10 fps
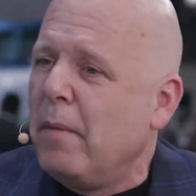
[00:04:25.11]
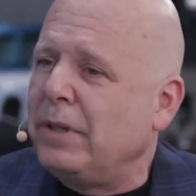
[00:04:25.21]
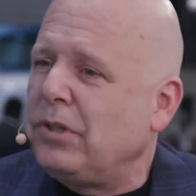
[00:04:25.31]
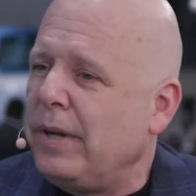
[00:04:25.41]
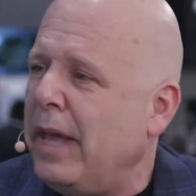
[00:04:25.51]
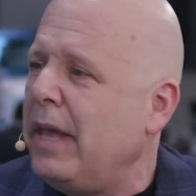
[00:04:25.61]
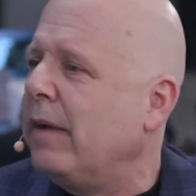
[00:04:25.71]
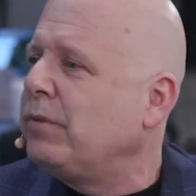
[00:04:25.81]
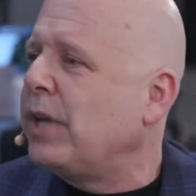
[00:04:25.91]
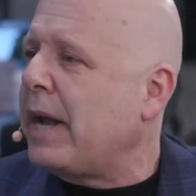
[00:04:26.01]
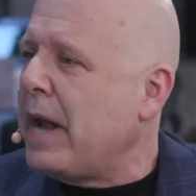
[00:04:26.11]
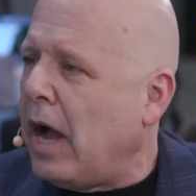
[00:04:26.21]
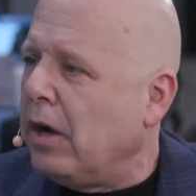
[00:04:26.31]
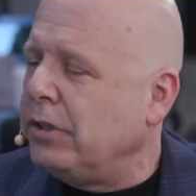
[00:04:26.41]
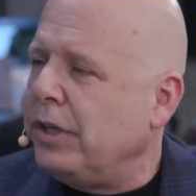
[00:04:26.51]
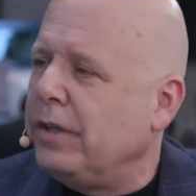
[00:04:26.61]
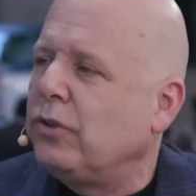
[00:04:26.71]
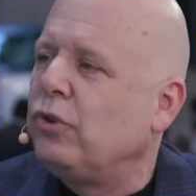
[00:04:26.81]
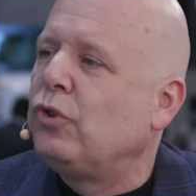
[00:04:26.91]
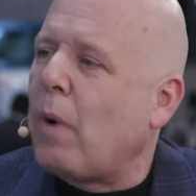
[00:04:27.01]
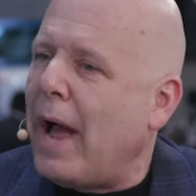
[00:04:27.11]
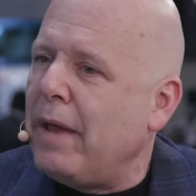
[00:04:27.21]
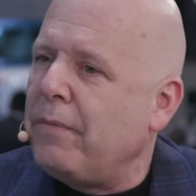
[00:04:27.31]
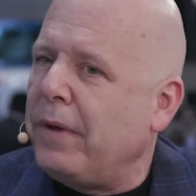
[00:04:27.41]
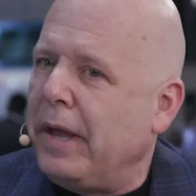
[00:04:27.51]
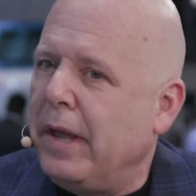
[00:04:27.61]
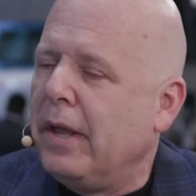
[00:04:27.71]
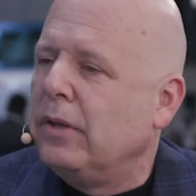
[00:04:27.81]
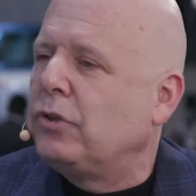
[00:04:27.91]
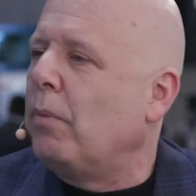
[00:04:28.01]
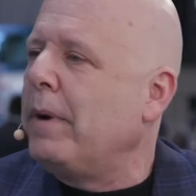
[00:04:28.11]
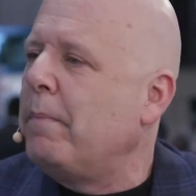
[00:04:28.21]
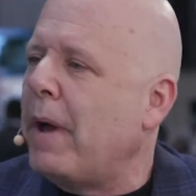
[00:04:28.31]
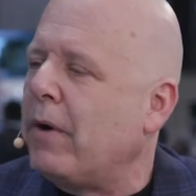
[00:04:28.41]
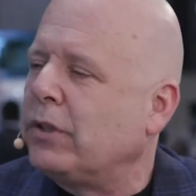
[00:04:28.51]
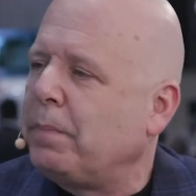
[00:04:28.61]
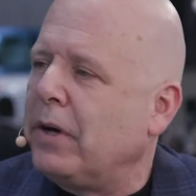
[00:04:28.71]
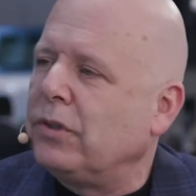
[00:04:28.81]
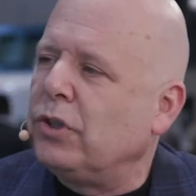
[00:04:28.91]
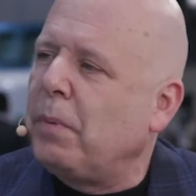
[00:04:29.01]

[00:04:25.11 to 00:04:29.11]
But today you have technology that's driving so many better experiences.